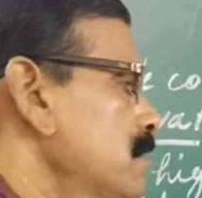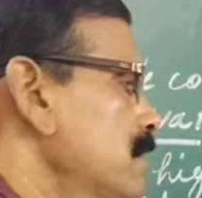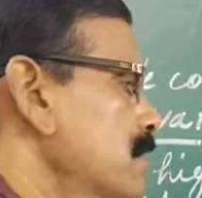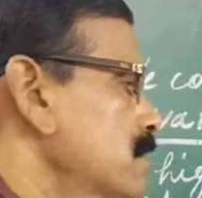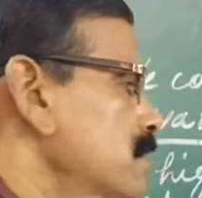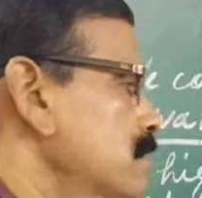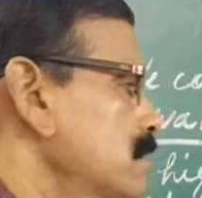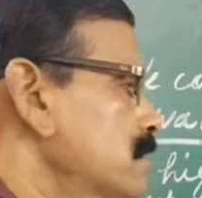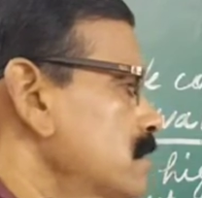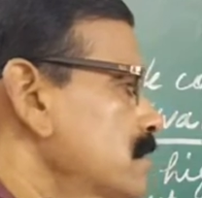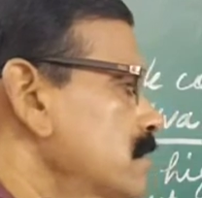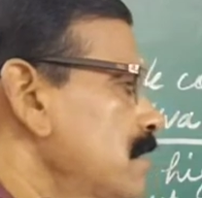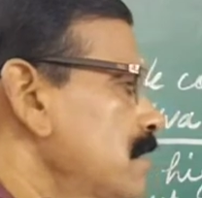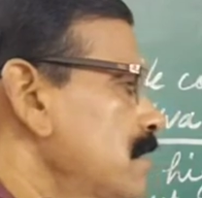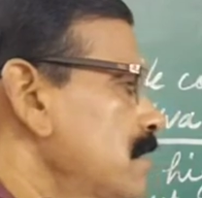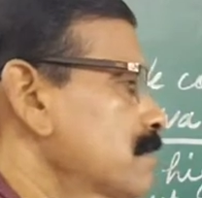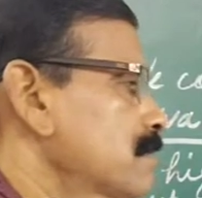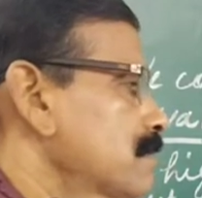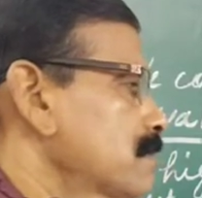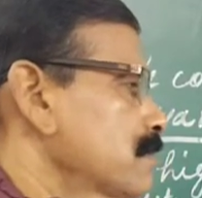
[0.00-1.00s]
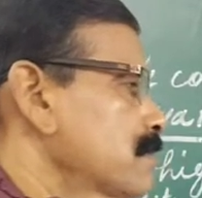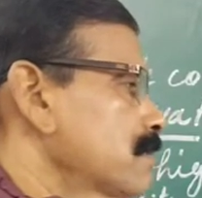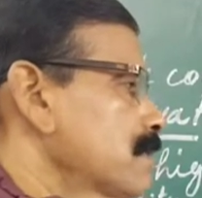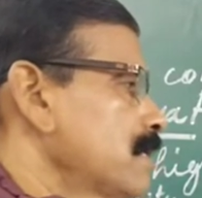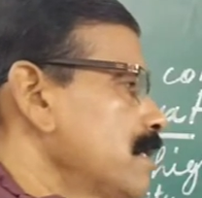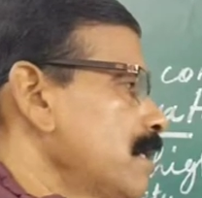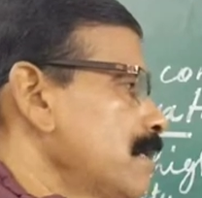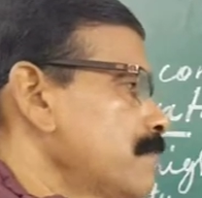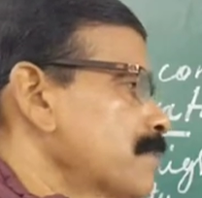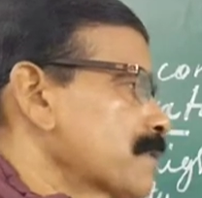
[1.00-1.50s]
Next is
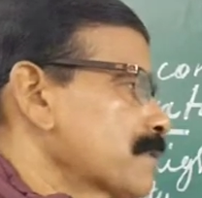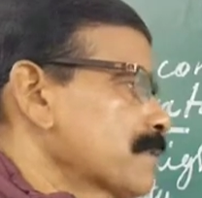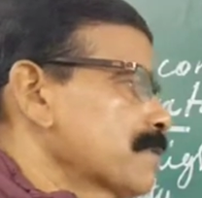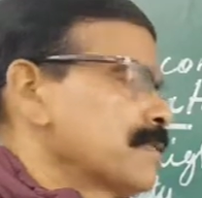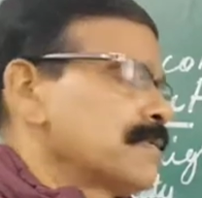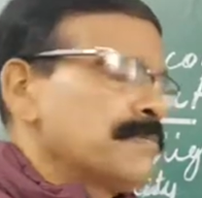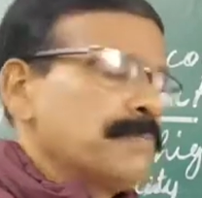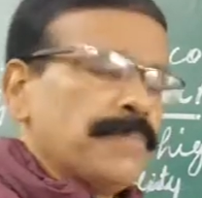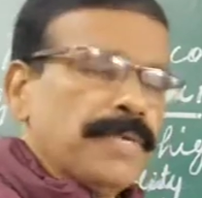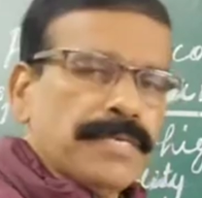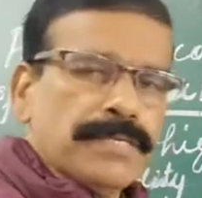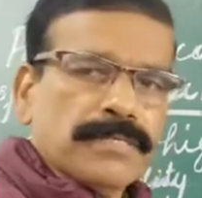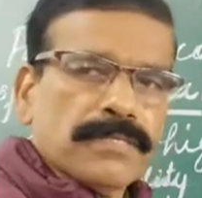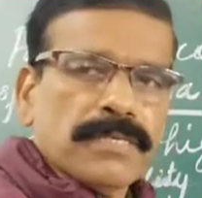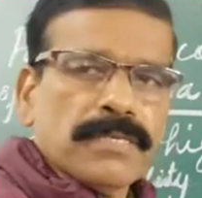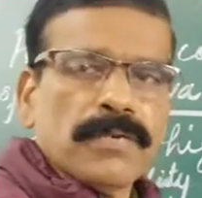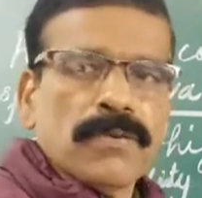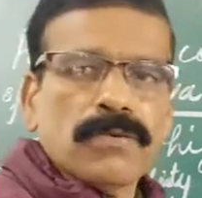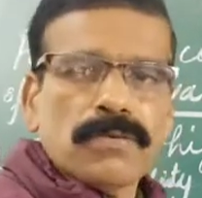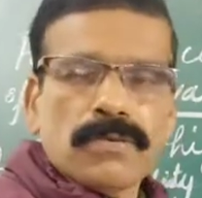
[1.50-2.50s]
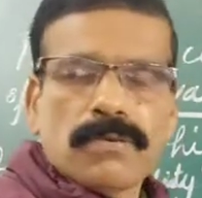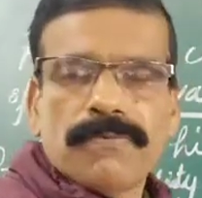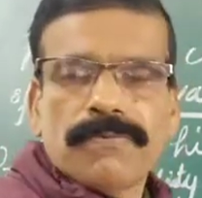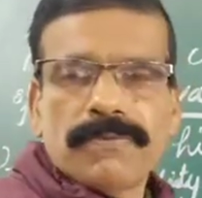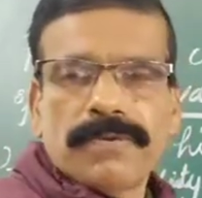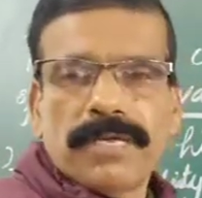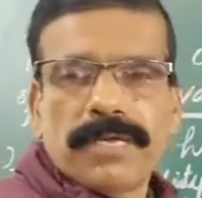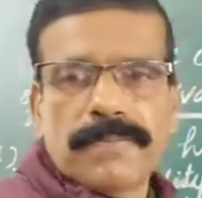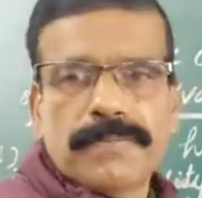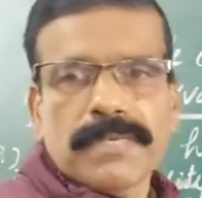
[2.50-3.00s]
that labor, means a lot
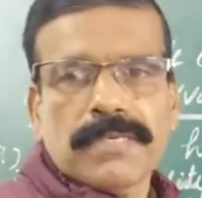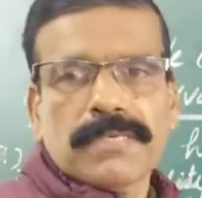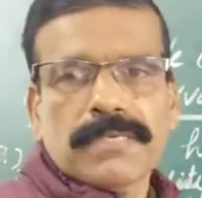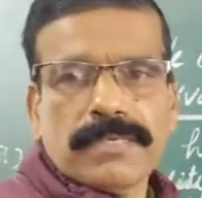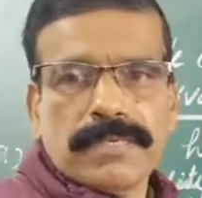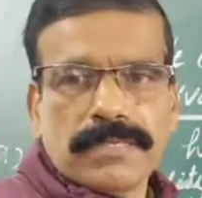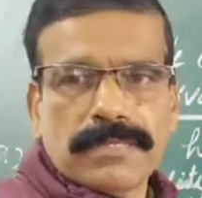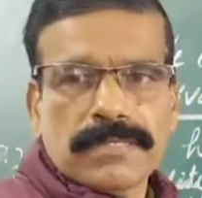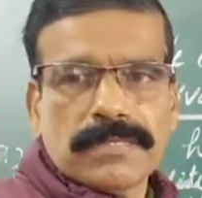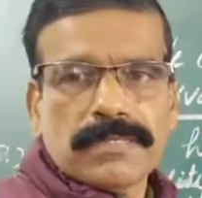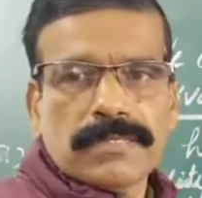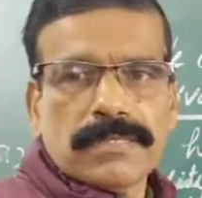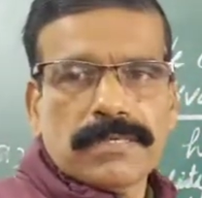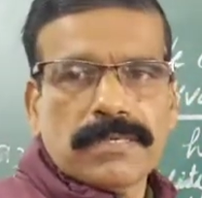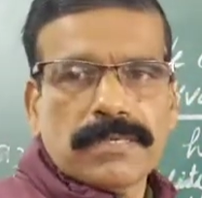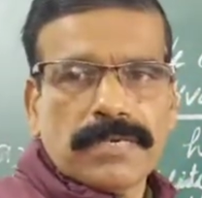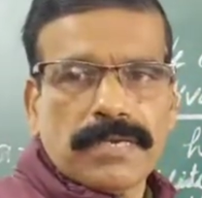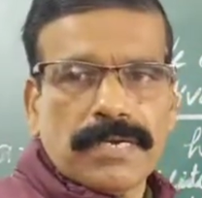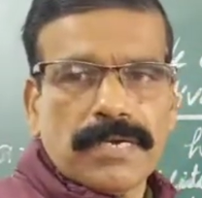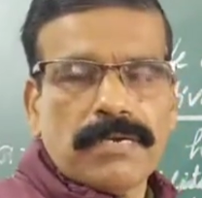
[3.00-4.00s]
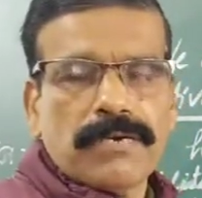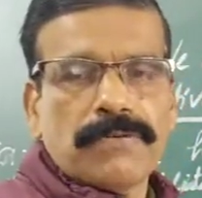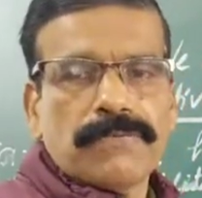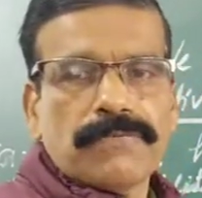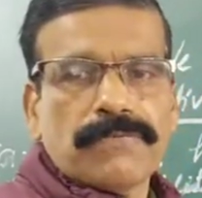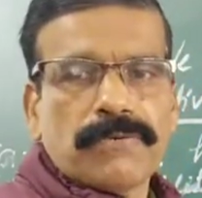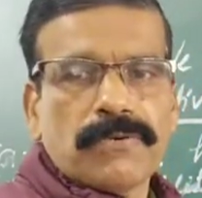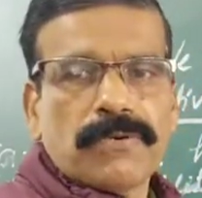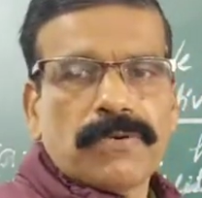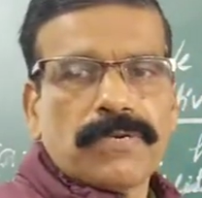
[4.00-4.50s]
of labor is
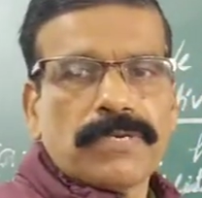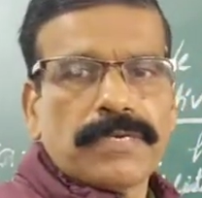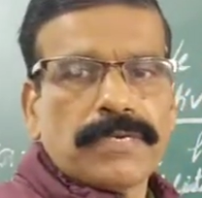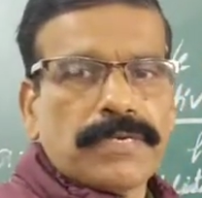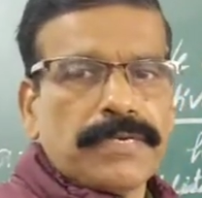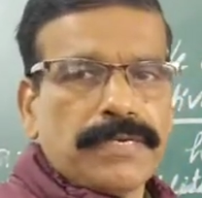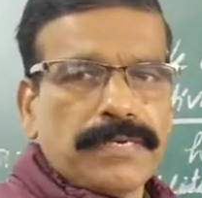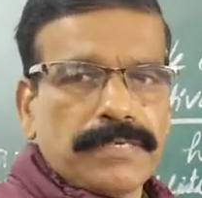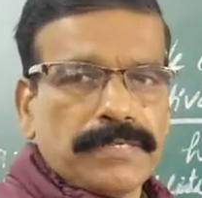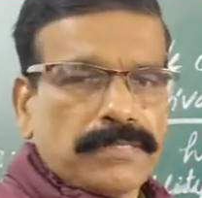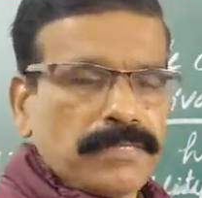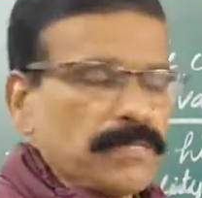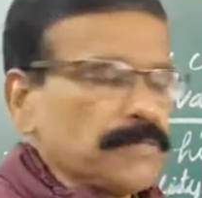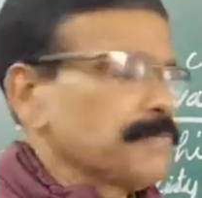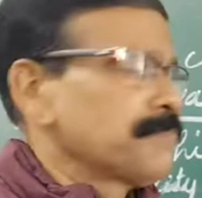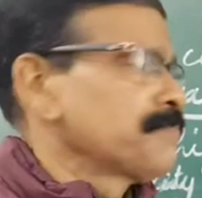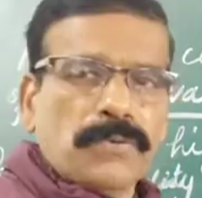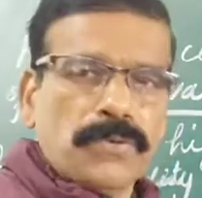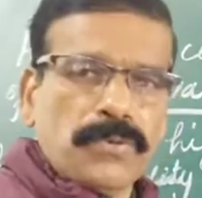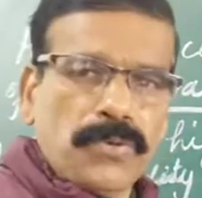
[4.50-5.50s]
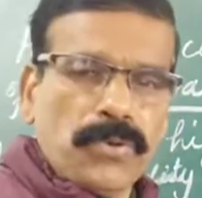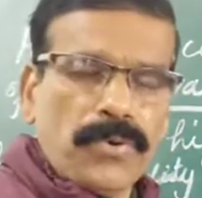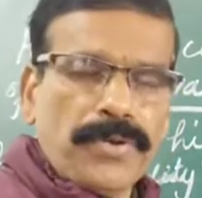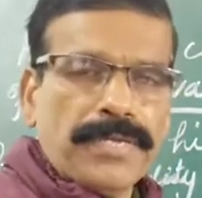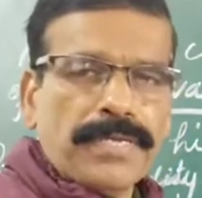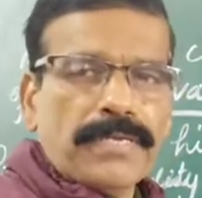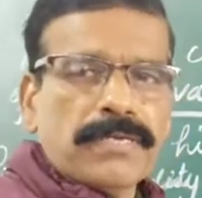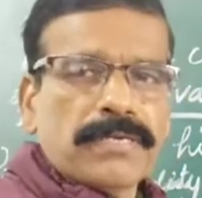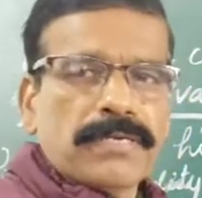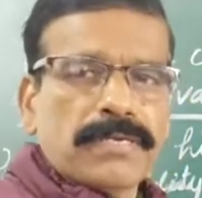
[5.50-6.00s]
required for its
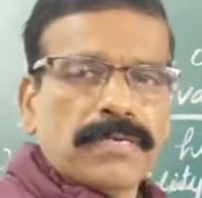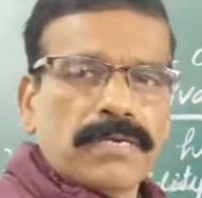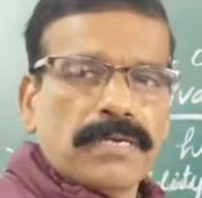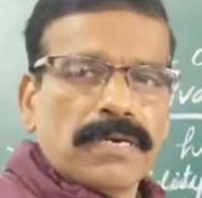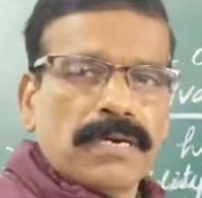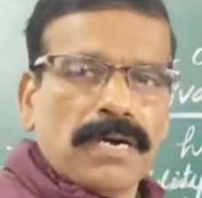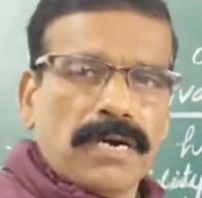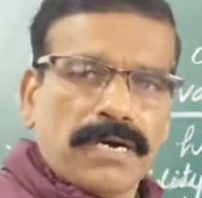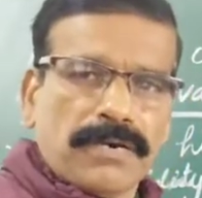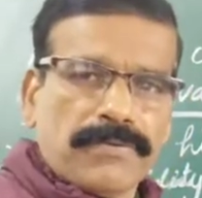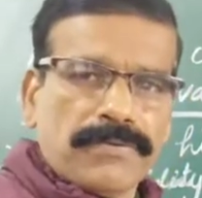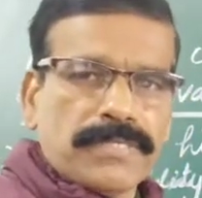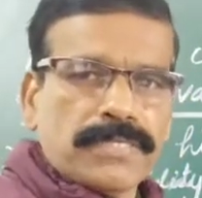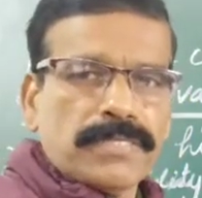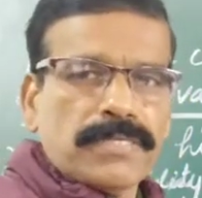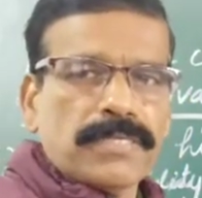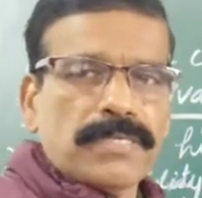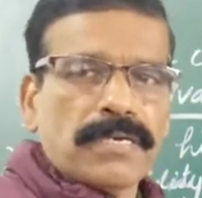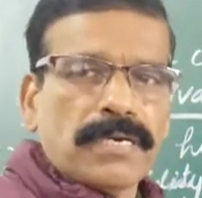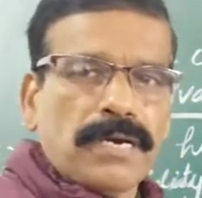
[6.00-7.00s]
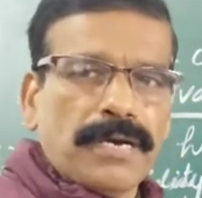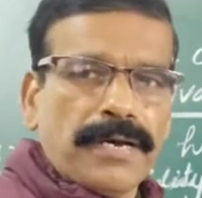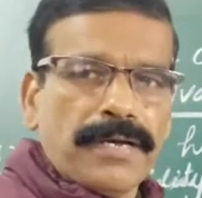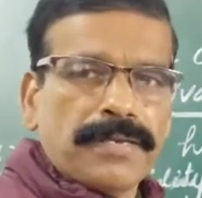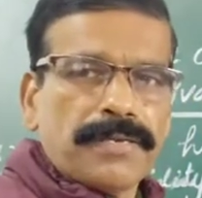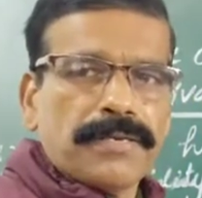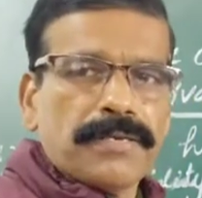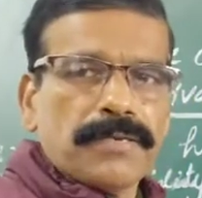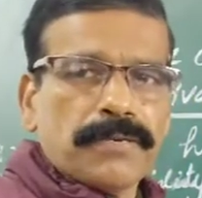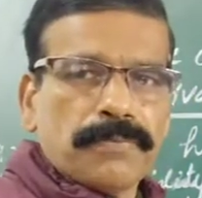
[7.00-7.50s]
growing, harvesting
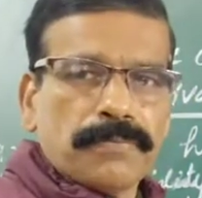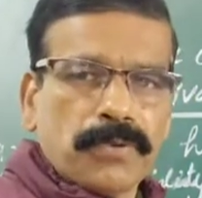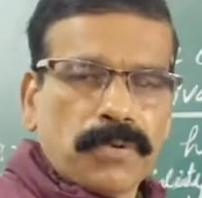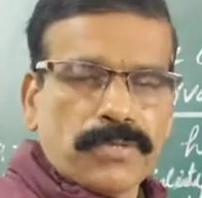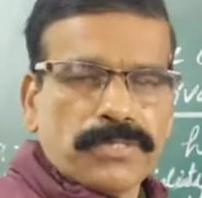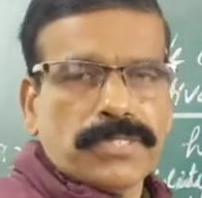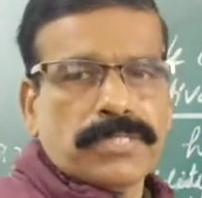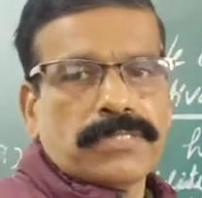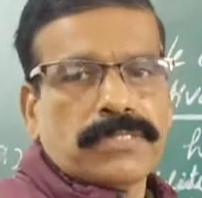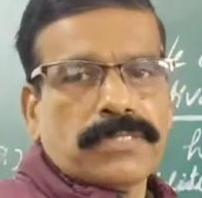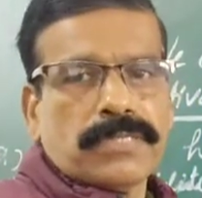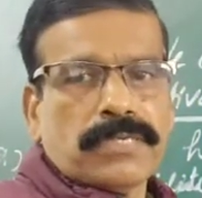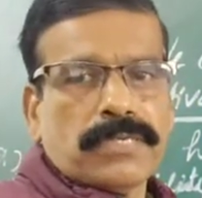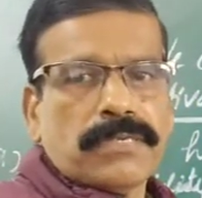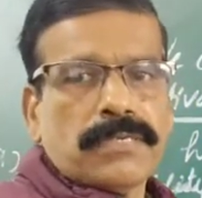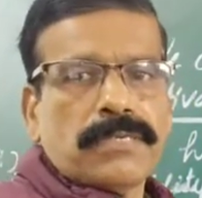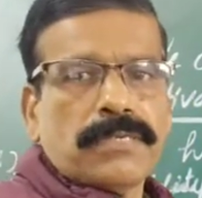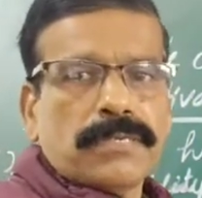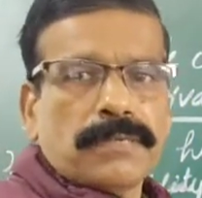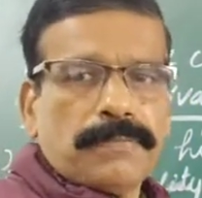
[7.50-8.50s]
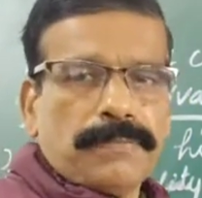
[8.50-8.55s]
and processing.